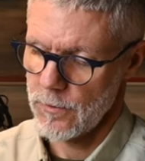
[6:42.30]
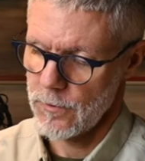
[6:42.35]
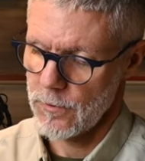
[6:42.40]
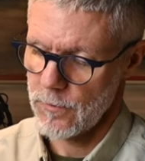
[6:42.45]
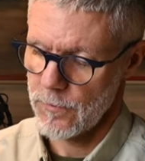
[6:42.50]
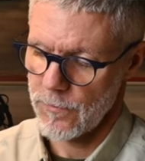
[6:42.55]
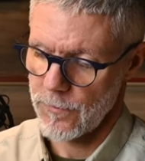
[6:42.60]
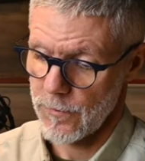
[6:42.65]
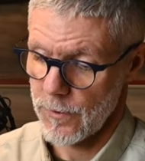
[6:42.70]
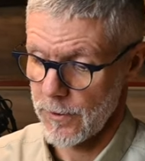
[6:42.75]

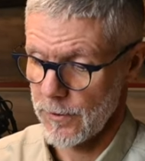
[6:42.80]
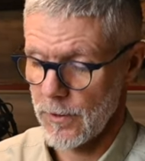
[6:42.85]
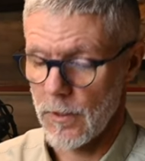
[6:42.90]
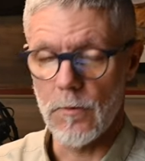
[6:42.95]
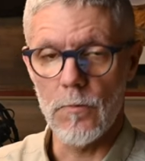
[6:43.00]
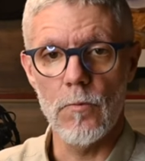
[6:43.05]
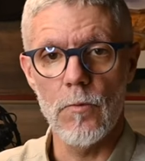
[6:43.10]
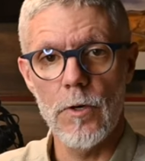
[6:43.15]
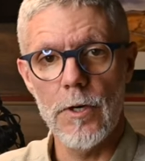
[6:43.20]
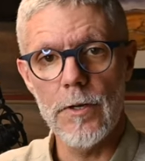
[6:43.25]
to find
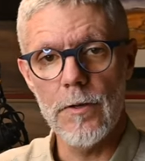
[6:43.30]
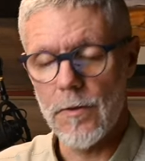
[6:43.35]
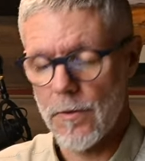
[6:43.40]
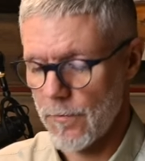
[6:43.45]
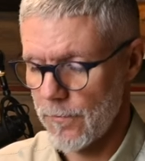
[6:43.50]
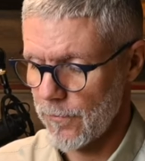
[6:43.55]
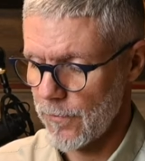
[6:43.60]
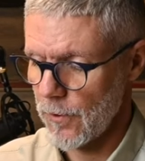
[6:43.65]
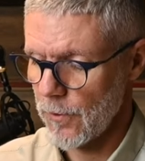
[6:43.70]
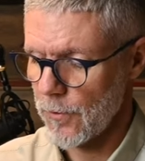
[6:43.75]
out what
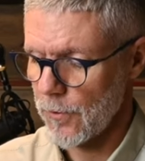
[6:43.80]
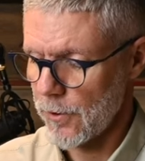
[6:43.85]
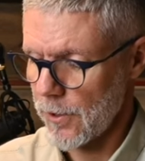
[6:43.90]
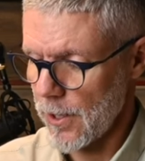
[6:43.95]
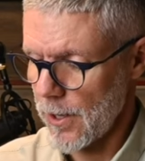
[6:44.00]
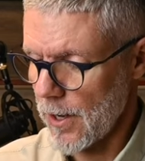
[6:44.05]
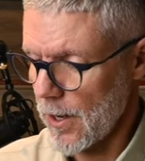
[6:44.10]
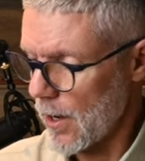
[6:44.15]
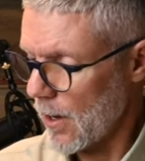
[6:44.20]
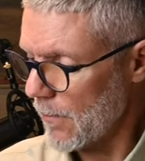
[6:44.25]
filter
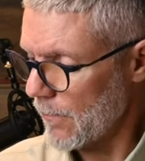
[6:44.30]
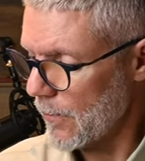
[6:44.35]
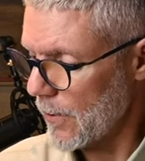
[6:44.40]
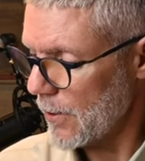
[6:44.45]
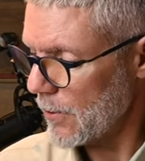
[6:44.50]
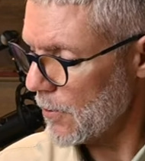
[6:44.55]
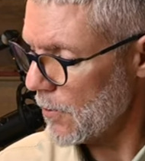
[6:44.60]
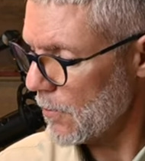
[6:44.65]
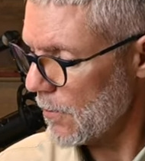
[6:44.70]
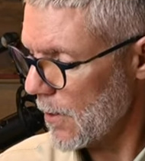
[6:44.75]
you have. And
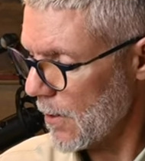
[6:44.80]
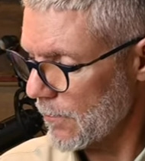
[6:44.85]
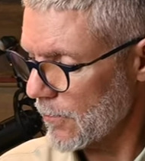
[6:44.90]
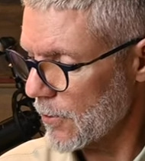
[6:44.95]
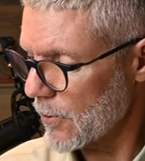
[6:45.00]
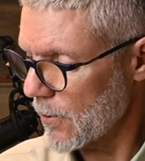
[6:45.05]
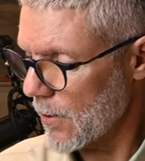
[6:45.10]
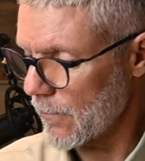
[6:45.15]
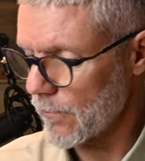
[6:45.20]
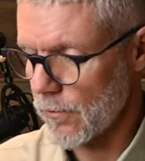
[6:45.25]
they do have
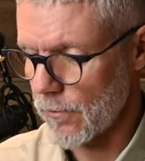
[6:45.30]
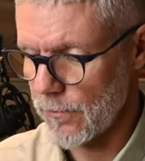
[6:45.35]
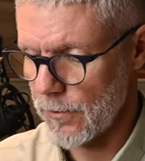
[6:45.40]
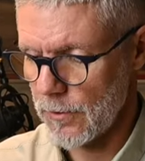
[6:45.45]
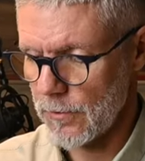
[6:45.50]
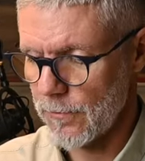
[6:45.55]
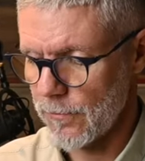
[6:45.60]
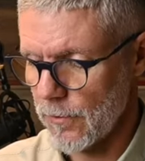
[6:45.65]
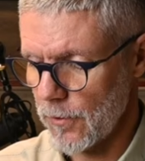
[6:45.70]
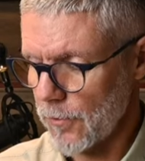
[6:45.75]
several of
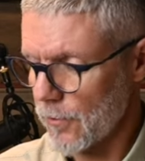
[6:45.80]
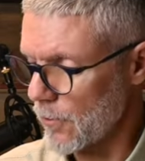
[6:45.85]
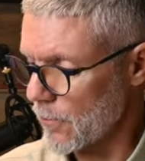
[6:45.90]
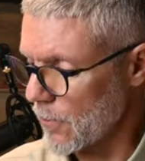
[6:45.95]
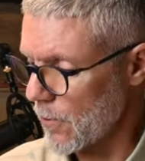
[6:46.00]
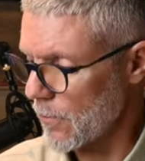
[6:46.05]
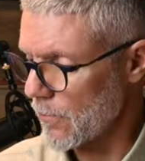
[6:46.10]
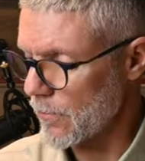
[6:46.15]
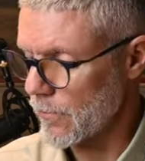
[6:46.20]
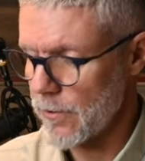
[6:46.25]
these filters
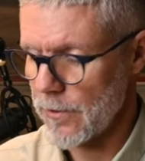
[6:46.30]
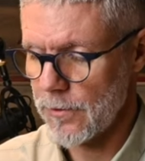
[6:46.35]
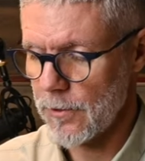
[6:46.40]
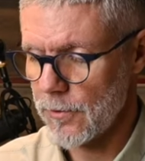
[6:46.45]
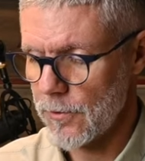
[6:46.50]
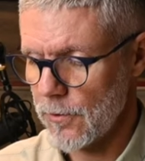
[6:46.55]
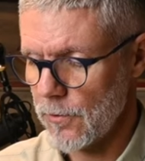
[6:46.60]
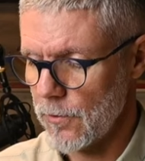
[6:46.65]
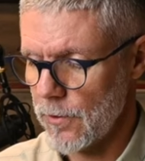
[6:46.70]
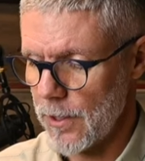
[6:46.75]
other than the
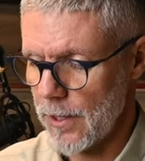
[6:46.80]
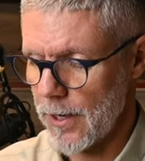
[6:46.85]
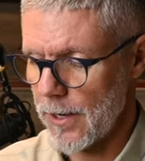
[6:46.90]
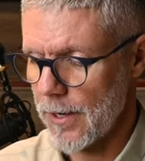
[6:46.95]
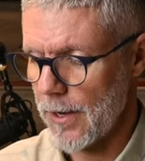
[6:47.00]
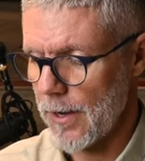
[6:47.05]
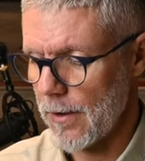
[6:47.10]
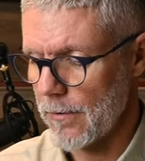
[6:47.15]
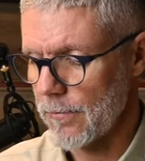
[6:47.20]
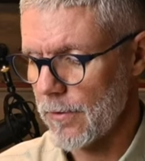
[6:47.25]
two that I
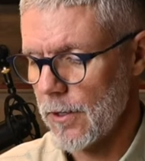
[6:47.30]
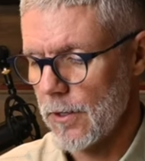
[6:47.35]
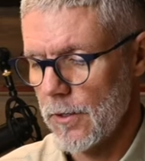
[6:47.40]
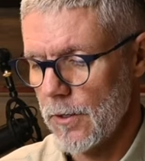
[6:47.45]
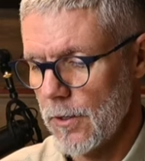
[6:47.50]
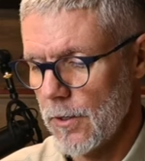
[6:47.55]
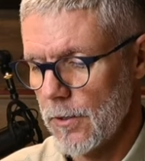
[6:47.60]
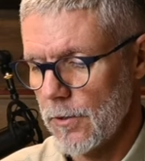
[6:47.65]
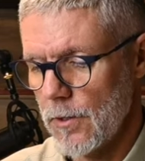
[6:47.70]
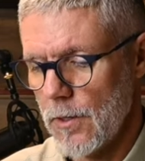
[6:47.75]
have.
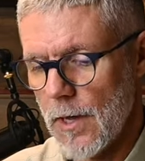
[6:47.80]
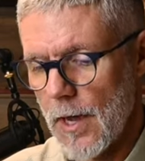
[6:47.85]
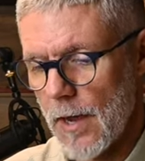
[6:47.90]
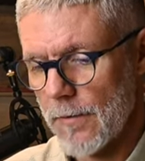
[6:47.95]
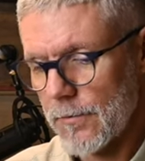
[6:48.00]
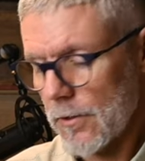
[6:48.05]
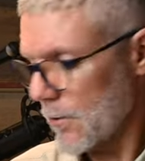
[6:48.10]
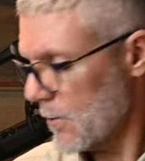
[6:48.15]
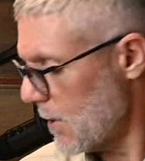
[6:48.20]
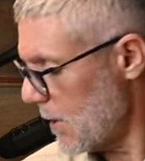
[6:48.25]
You
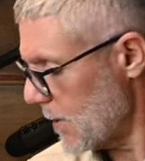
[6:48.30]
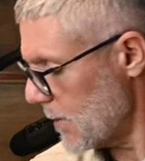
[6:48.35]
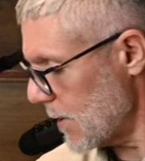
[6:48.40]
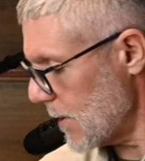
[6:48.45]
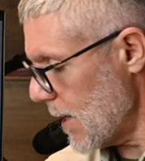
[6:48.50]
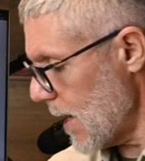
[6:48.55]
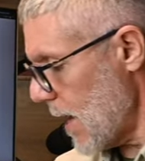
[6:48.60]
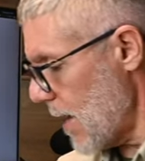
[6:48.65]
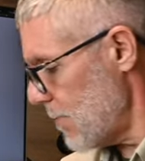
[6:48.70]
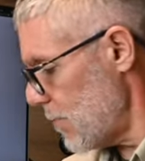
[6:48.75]
have to take the
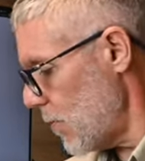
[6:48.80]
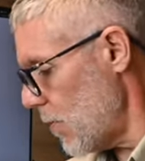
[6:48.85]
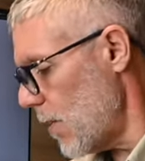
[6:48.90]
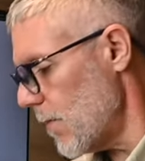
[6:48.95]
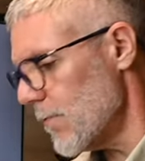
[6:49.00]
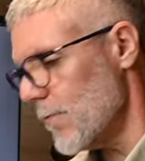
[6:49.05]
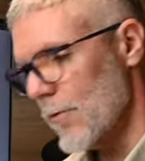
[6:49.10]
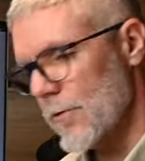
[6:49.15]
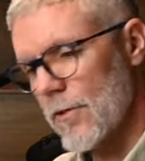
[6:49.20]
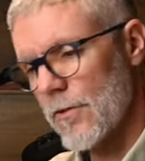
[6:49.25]
cap
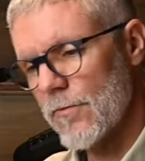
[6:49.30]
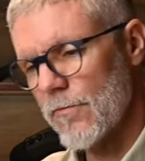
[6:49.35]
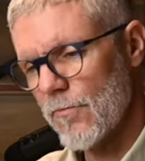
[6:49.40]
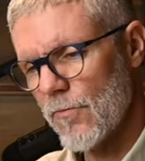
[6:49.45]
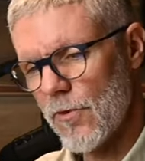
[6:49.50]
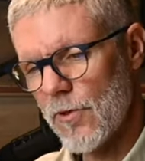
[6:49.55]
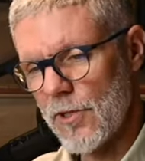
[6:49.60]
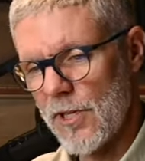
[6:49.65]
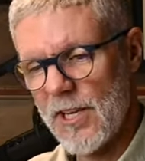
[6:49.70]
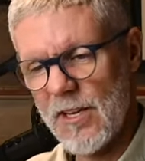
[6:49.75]
off, which is
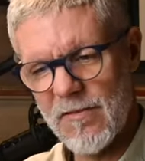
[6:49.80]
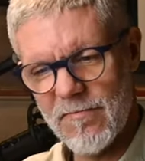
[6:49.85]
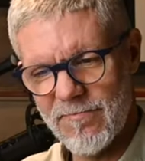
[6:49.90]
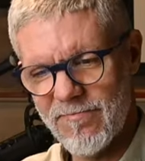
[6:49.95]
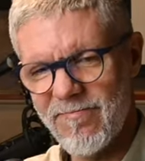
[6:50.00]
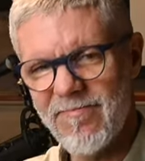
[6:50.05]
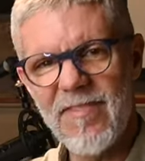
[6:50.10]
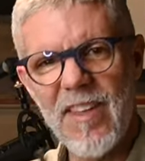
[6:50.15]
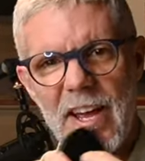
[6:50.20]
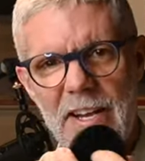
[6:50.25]
really
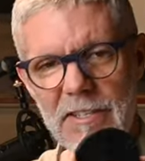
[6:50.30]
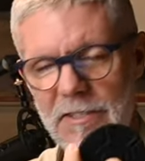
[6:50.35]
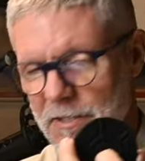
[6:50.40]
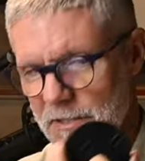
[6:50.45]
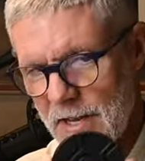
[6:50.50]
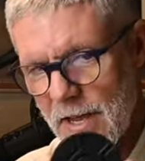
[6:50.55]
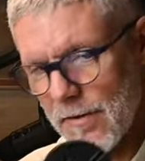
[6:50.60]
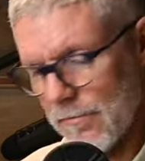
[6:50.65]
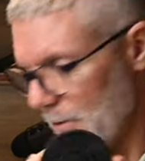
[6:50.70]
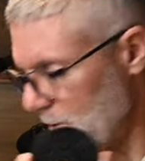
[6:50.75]
nice
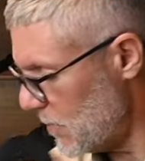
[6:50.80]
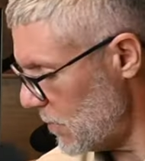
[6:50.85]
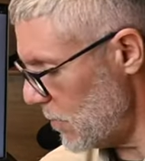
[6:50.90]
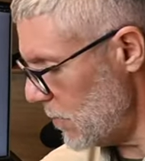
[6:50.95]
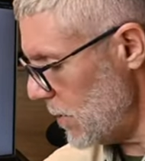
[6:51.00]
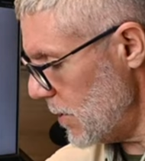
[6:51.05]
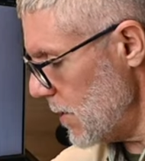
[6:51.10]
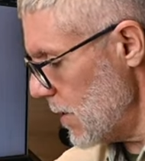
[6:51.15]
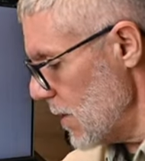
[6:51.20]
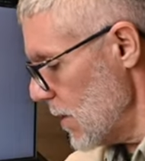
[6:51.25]
heavy
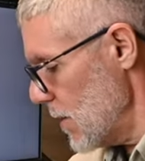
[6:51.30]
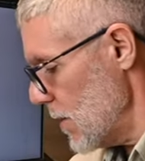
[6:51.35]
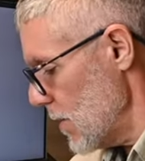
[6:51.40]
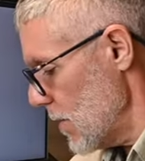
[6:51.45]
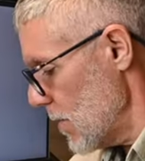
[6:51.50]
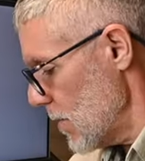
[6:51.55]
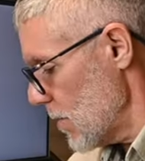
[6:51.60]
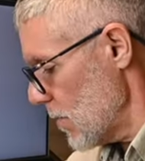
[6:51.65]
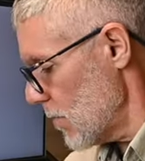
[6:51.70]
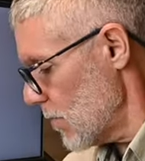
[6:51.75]
duty
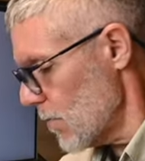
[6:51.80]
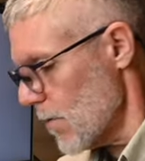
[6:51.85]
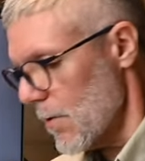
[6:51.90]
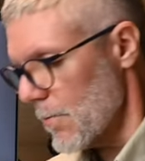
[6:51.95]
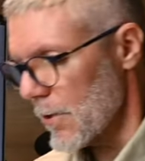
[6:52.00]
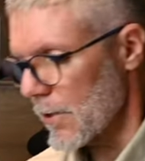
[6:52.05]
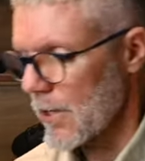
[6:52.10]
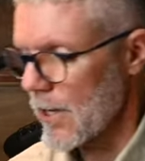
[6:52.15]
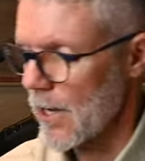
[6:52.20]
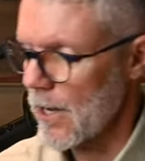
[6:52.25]

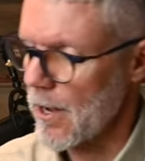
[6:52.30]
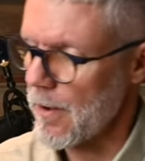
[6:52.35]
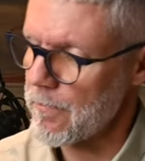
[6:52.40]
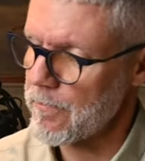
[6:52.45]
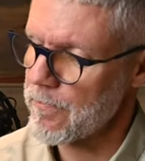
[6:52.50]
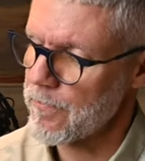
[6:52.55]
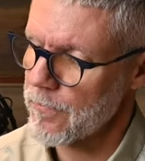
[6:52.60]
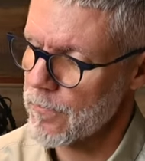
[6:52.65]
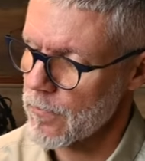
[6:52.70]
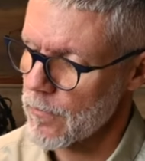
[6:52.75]
rubber cap.
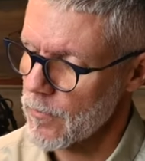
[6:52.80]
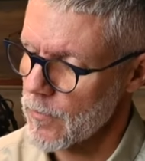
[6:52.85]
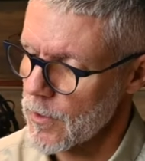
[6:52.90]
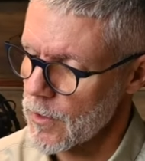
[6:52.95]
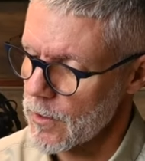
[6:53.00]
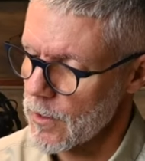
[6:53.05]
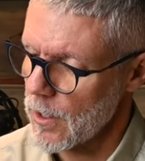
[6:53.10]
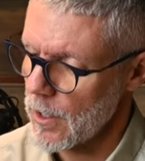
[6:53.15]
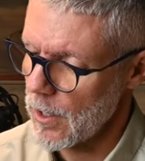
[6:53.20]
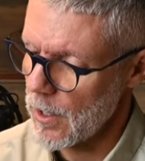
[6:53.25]

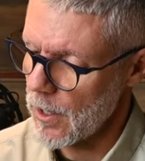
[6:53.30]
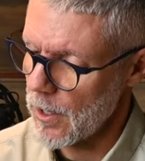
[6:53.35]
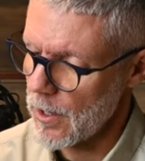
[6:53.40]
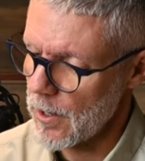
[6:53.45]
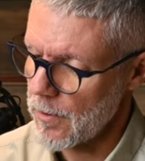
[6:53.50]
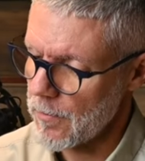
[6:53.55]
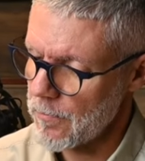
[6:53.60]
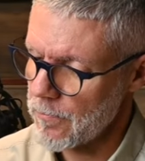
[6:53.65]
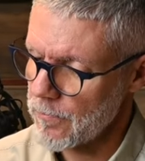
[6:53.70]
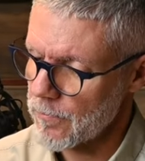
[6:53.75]

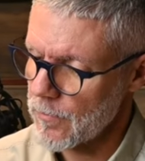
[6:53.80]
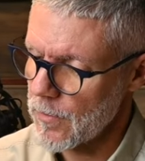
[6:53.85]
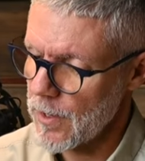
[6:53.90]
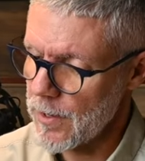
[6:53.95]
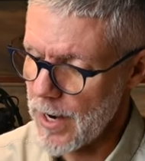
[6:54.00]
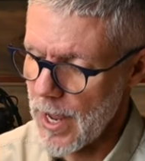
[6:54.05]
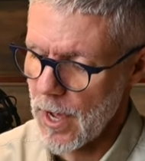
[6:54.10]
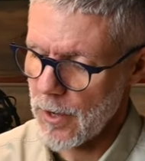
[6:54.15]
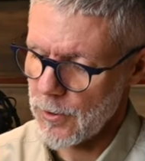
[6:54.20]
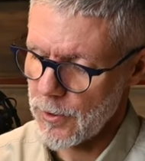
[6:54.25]
Um,
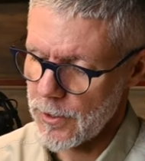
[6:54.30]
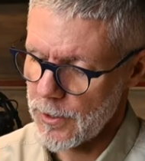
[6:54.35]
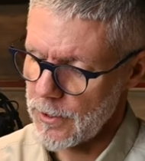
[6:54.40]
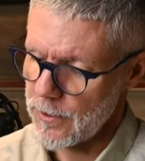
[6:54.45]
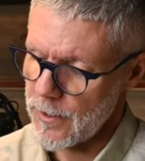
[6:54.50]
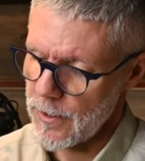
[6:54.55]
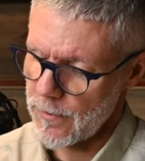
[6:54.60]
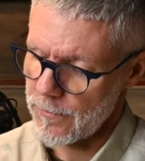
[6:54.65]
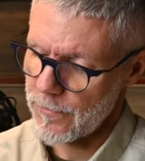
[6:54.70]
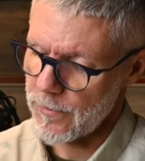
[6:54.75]
now you can
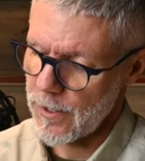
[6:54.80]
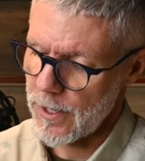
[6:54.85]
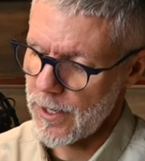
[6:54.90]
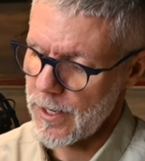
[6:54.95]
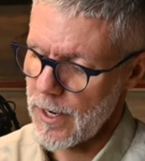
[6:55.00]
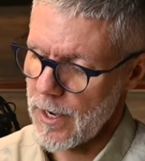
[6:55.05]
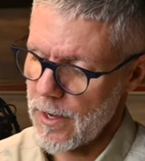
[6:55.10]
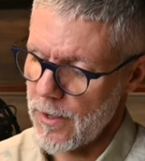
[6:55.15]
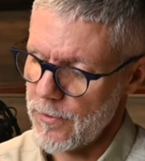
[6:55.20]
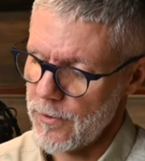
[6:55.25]
identify
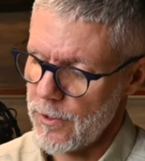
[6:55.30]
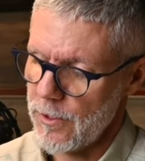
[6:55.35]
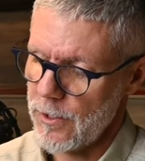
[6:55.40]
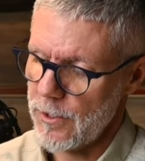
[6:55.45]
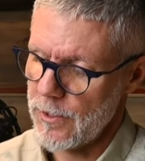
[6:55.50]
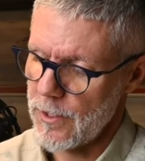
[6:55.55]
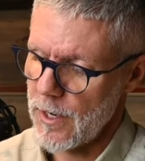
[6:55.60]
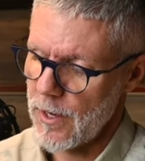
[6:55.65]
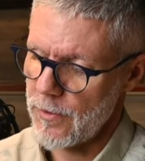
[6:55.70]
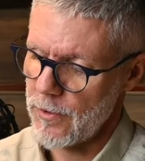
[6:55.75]
on
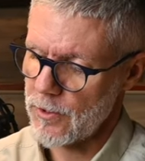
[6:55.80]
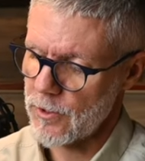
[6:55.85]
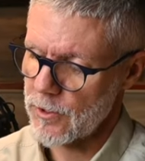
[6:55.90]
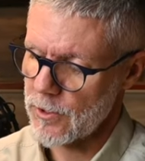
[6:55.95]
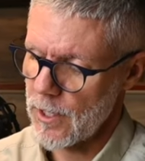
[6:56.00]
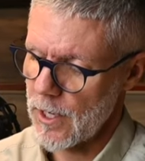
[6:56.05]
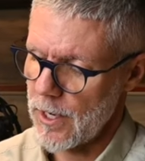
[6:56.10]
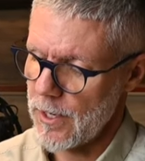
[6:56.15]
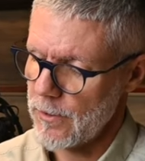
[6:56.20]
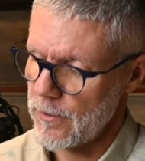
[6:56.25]
the on the
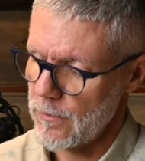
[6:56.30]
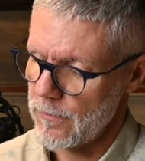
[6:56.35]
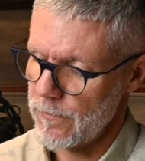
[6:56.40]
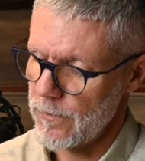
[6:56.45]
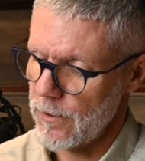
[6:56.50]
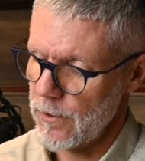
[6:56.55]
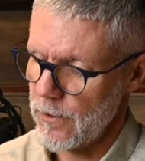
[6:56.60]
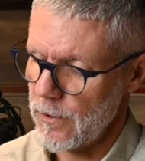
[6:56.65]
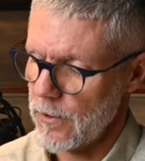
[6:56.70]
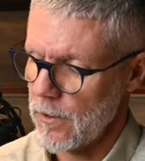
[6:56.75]
side of
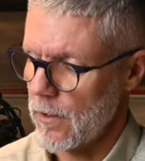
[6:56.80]
the